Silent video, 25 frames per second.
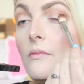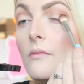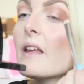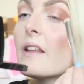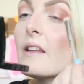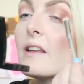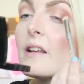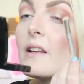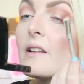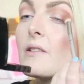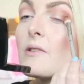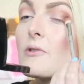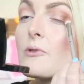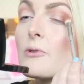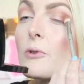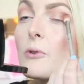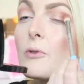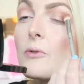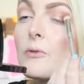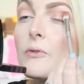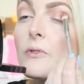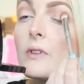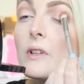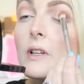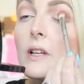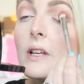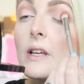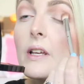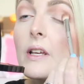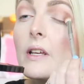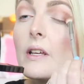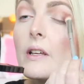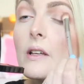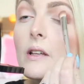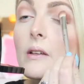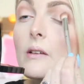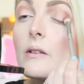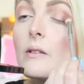And then
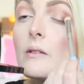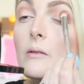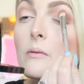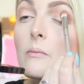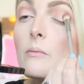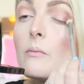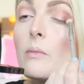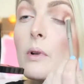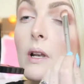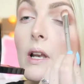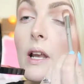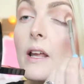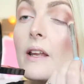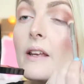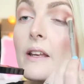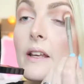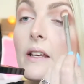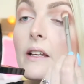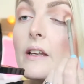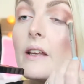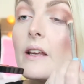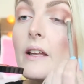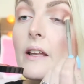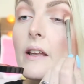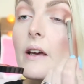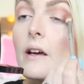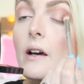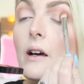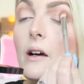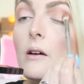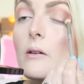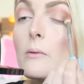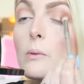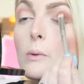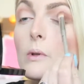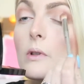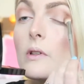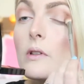softly blending that
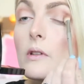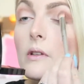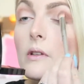out.